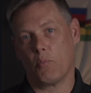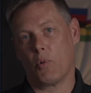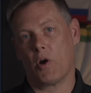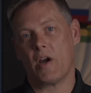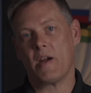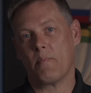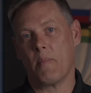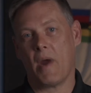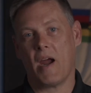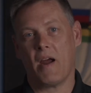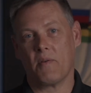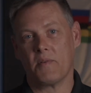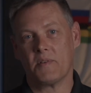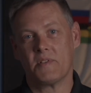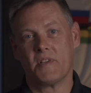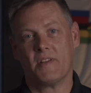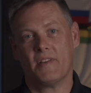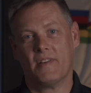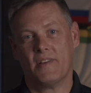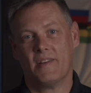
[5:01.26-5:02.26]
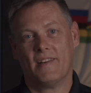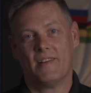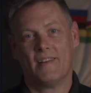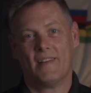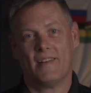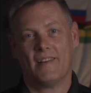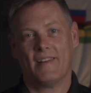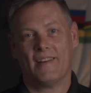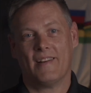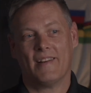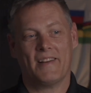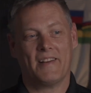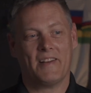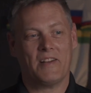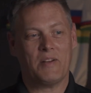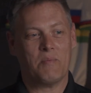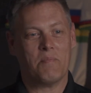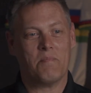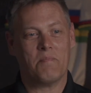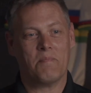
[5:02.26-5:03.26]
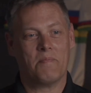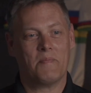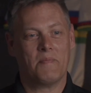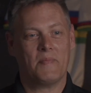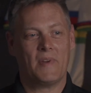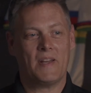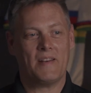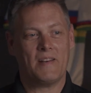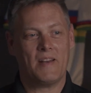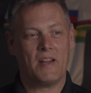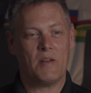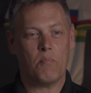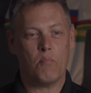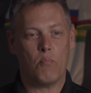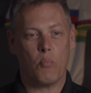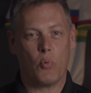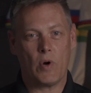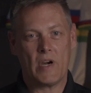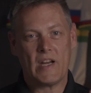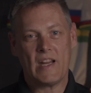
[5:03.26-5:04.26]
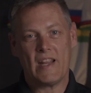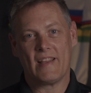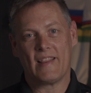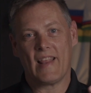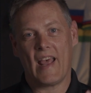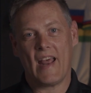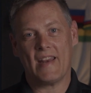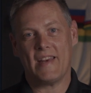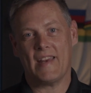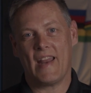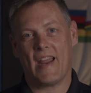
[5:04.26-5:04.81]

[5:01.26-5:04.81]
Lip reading: brake mount, and bringing that